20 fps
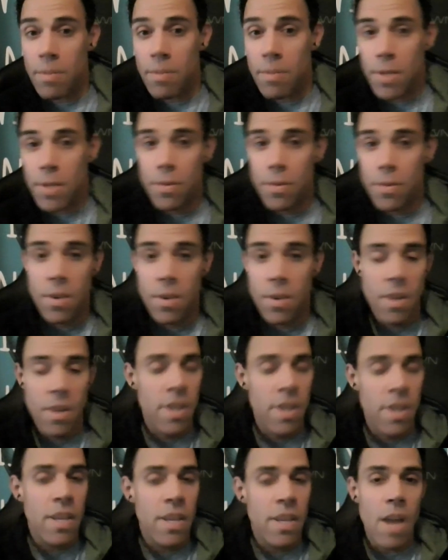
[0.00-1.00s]
I'm going
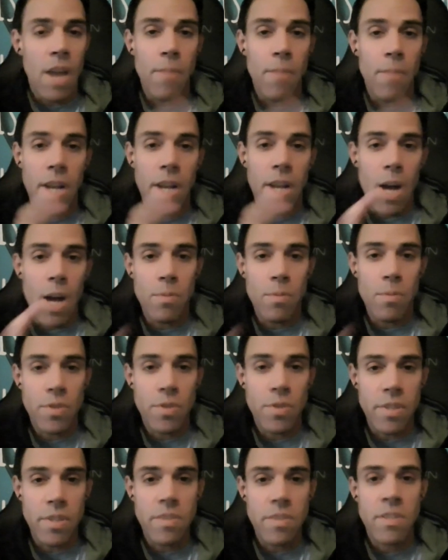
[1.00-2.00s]
to accomplish
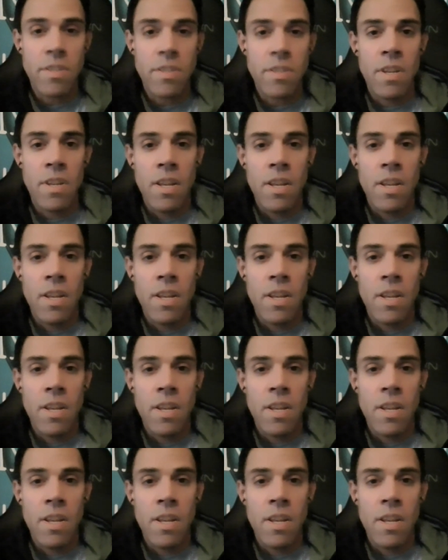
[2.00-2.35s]
this."